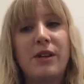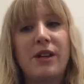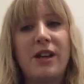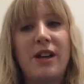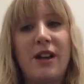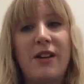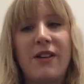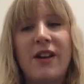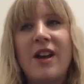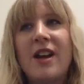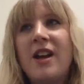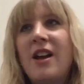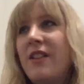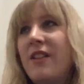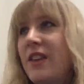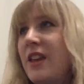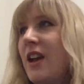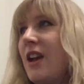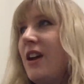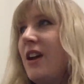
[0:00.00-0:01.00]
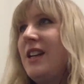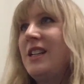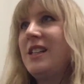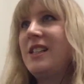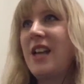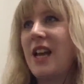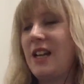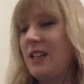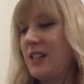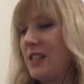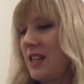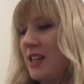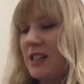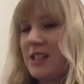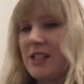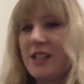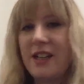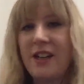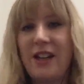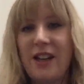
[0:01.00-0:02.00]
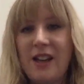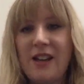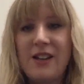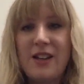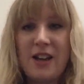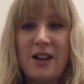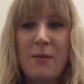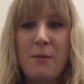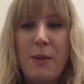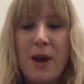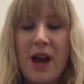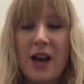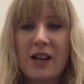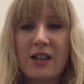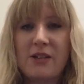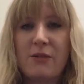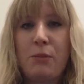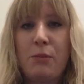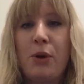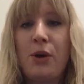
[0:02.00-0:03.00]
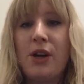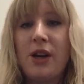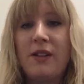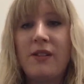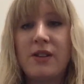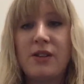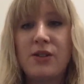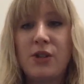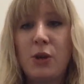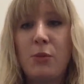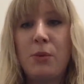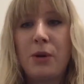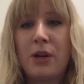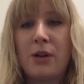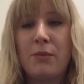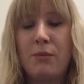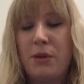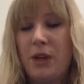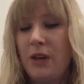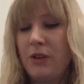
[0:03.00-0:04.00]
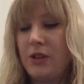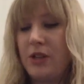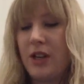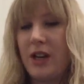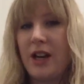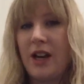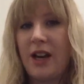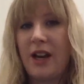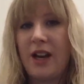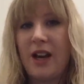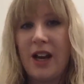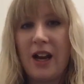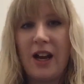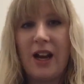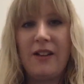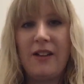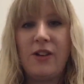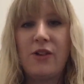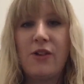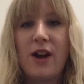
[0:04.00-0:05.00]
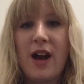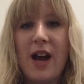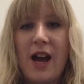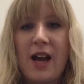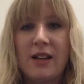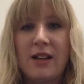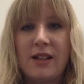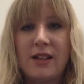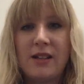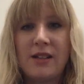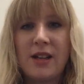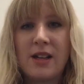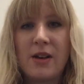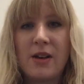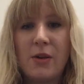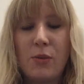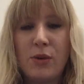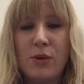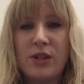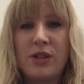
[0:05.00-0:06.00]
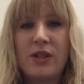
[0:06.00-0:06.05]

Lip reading: the unintended impact of putting this supercomputer in your hand was